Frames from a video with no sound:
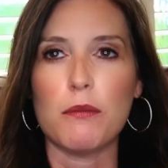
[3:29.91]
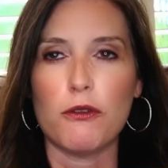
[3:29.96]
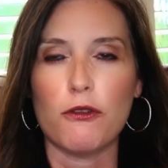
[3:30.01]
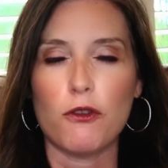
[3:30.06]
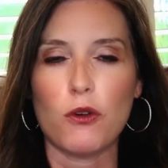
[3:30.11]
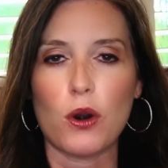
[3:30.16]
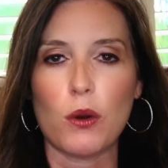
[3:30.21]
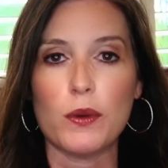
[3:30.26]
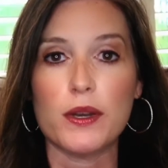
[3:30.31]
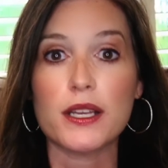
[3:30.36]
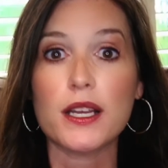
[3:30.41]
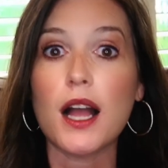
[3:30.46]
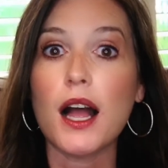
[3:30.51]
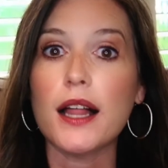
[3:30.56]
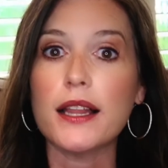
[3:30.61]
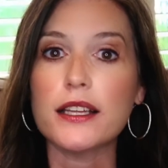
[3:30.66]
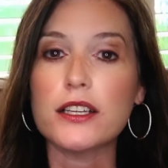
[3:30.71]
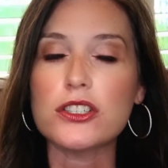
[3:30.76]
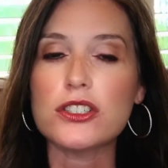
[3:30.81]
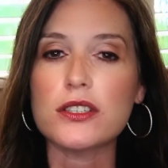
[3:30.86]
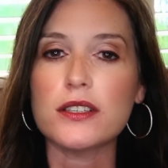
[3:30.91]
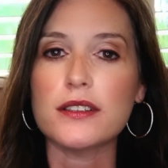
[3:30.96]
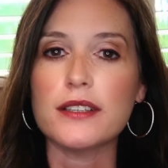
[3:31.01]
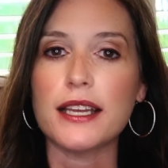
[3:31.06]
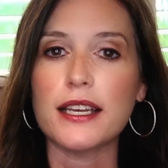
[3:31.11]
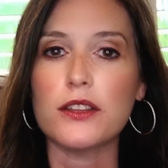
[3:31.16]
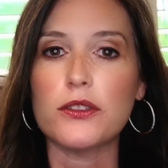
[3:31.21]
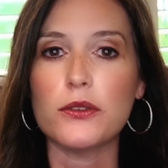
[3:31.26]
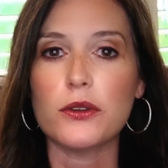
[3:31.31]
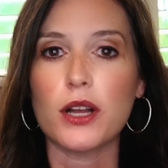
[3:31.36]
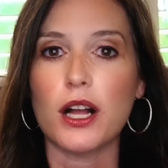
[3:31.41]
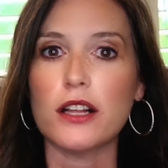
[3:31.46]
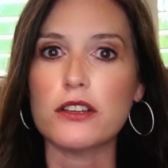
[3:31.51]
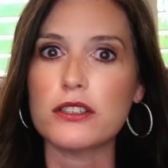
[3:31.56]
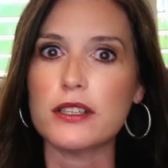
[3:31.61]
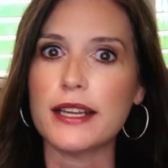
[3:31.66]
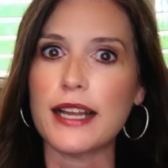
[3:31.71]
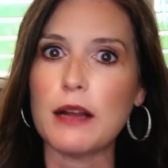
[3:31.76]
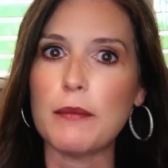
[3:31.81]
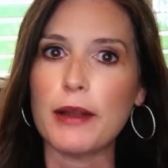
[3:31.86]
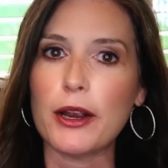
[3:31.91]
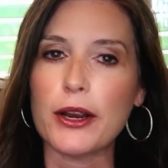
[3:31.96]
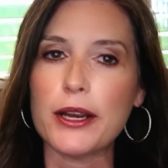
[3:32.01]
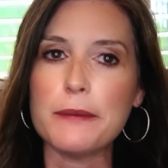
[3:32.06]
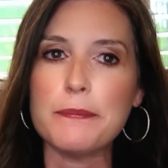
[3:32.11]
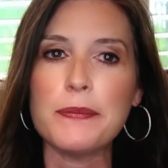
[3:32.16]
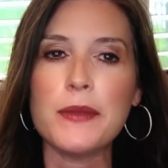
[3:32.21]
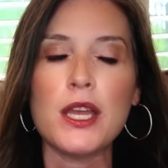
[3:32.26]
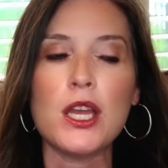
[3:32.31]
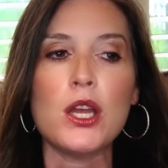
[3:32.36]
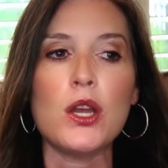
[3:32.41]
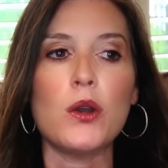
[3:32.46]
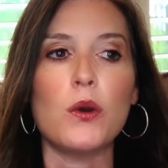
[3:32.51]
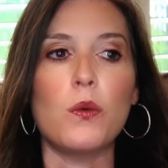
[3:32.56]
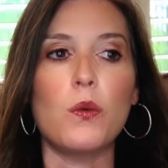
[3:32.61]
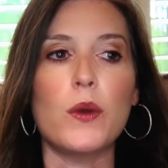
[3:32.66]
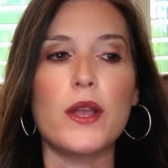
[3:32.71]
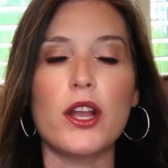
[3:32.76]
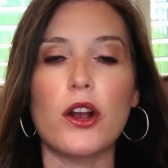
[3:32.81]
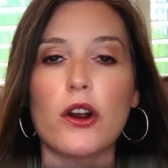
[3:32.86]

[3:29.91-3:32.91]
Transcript: before I went to college, dated through college, and then got married. We